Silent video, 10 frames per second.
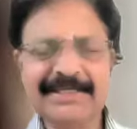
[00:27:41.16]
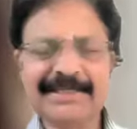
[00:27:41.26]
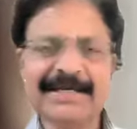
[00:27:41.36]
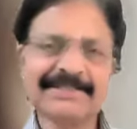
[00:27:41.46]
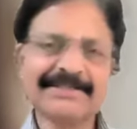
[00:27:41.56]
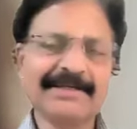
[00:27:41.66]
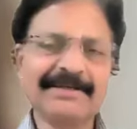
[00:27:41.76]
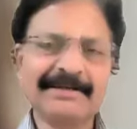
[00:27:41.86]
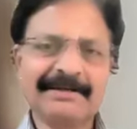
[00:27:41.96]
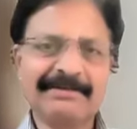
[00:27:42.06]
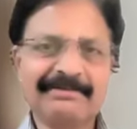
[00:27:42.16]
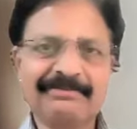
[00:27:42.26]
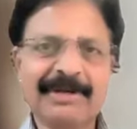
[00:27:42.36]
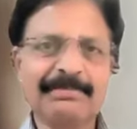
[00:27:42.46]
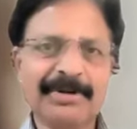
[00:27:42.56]
Each axon
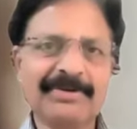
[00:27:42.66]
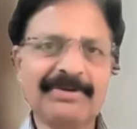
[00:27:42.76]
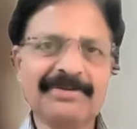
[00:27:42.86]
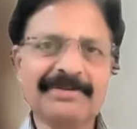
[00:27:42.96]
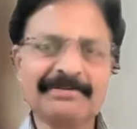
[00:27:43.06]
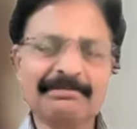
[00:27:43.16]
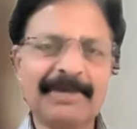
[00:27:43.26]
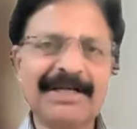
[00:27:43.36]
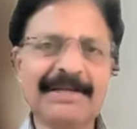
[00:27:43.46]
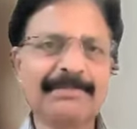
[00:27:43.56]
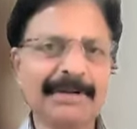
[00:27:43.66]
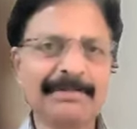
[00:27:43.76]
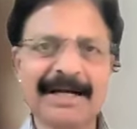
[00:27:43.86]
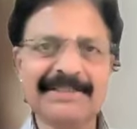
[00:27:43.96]
will produce multiple